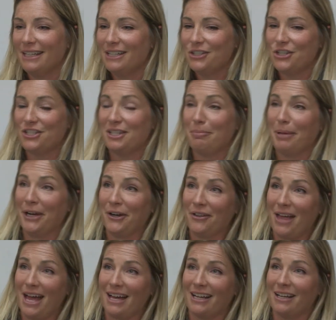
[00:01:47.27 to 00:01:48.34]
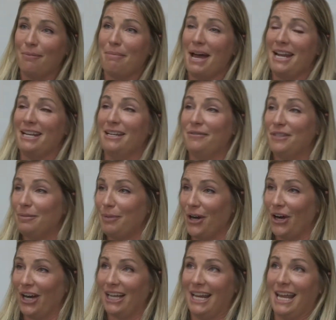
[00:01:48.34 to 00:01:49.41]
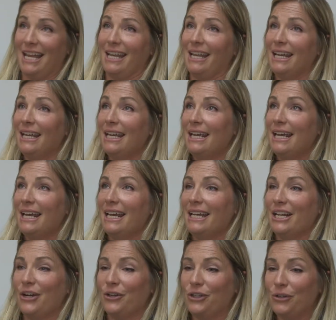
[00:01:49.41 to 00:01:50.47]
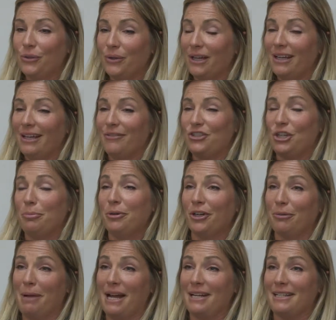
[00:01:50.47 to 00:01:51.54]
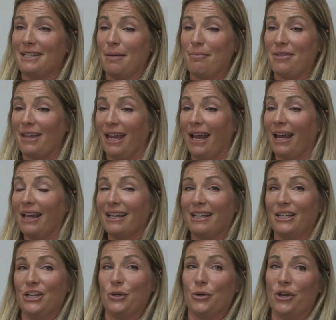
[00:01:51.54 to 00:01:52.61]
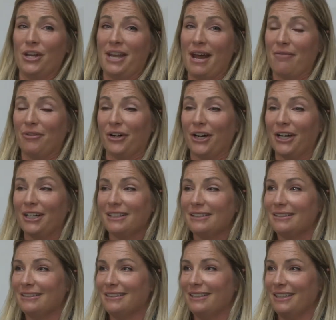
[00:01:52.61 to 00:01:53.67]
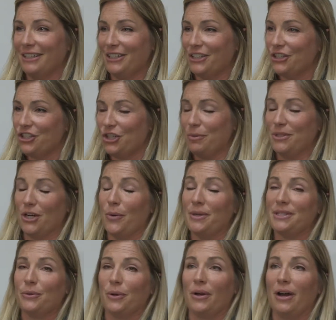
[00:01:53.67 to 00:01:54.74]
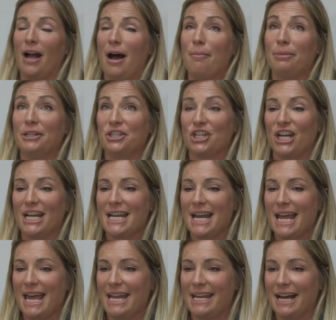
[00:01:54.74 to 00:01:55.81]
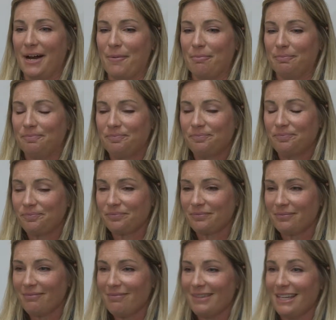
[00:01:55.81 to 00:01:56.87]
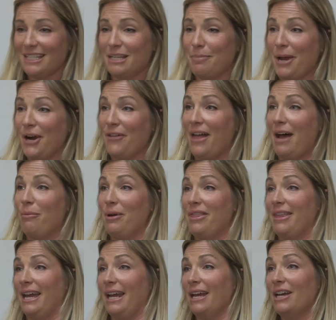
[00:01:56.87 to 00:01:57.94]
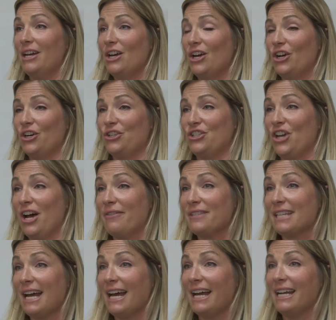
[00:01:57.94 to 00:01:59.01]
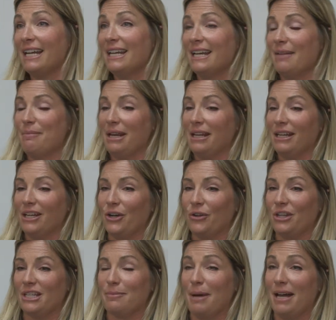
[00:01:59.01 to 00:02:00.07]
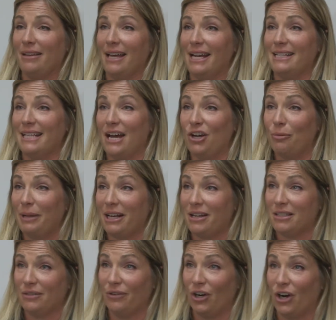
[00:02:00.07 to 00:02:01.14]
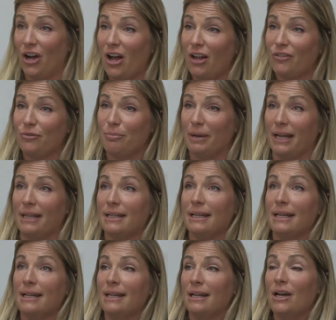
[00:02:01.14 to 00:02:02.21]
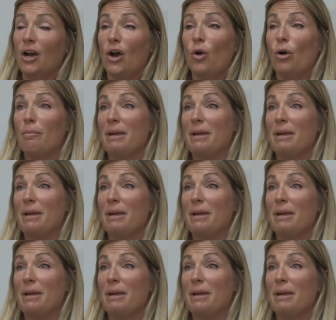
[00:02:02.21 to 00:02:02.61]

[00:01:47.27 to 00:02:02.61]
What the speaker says: just to pair that competitive spirit, and you know, if she put her mind to something, you could never. She was always going to accomplish it. And to pair that with like her soft side, I mean, you know, the spotlight is on her because of her golf, but what